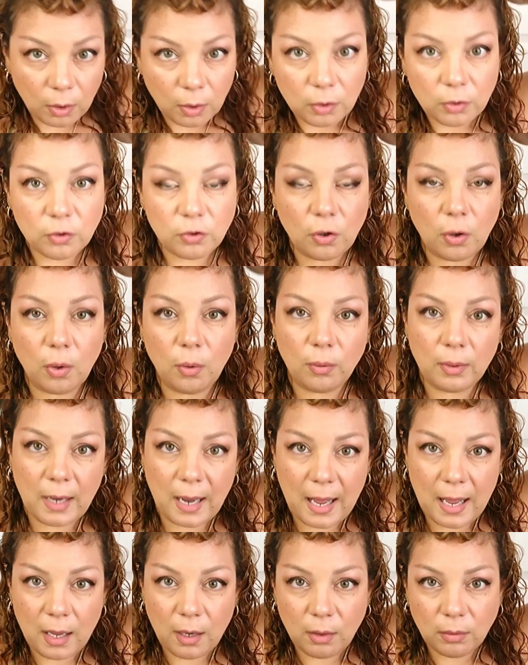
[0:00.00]
So
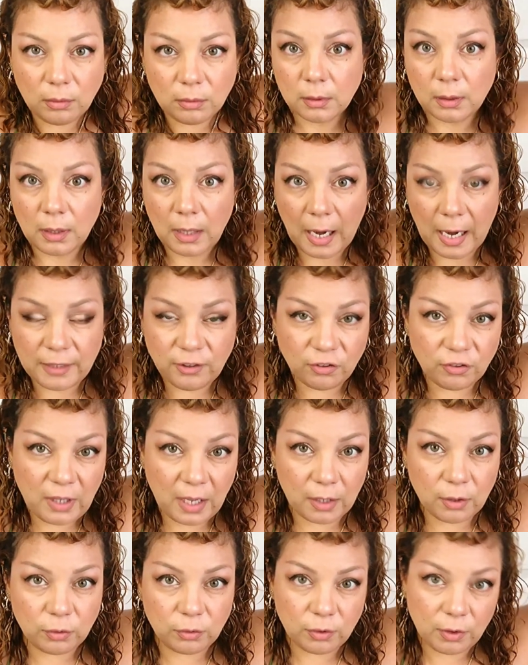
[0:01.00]
now, I just
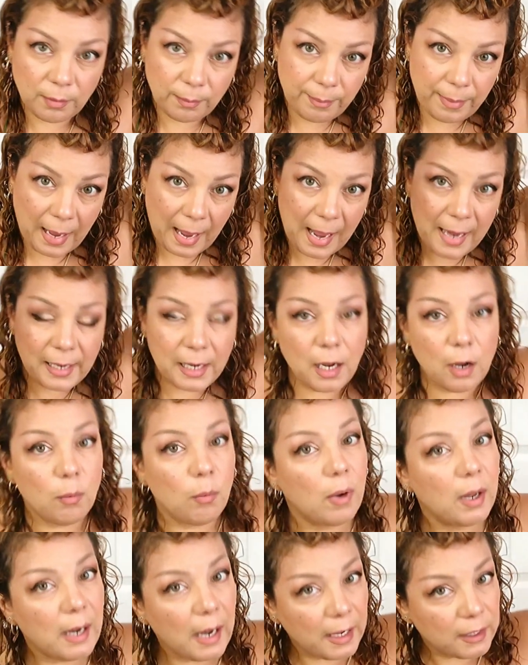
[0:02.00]
gotta do the back, and
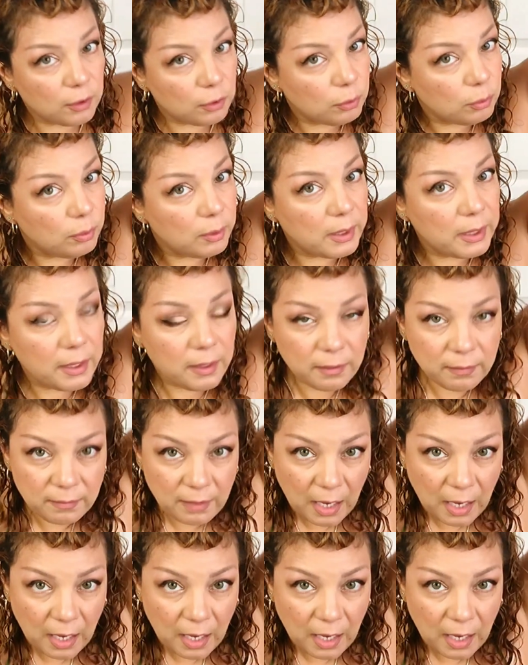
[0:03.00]
what I do is,